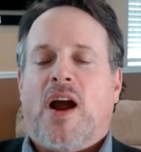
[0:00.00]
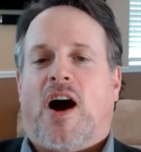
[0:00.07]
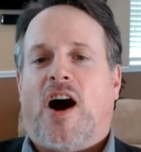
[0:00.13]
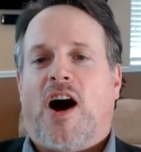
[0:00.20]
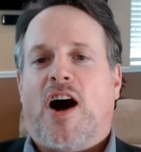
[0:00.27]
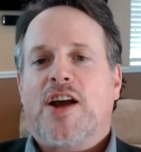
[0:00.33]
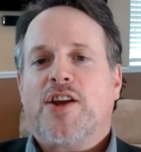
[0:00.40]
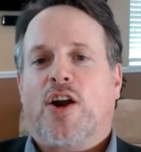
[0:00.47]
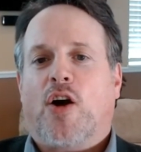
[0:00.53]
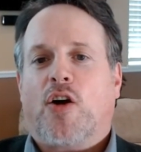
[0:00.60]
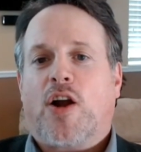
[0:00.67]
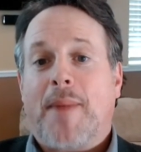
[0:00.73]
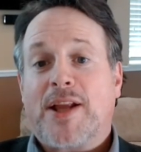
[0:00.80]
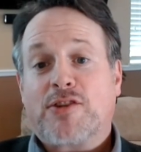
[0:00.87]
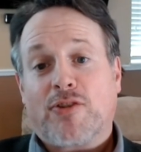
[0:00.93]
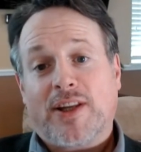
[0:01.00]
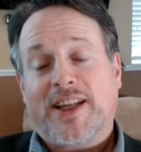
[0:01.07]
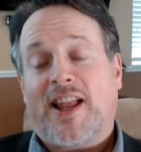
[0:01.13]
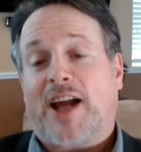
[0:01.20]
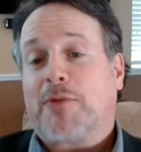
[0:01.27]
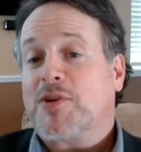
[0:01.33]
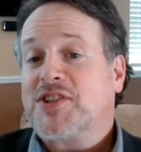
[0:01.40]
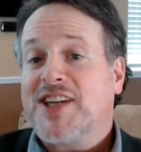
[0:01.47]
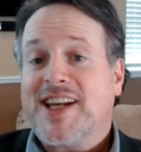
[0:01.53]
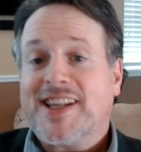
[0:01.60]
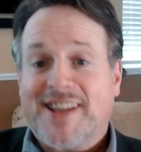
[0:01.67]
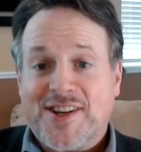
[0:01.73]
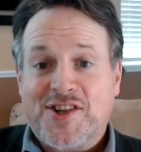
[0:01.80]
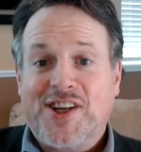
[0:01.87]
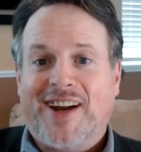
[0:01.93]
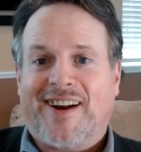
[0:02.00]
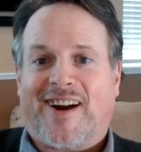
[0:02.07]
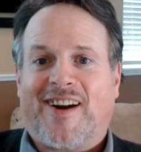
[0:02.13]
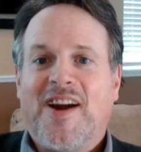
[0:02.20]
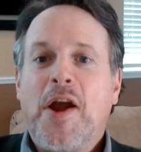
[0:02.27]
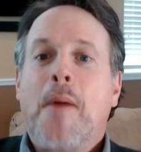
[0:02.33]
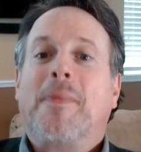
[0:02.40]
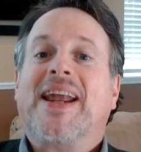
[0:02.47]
uh, you know, commensurately like we're seeing this year,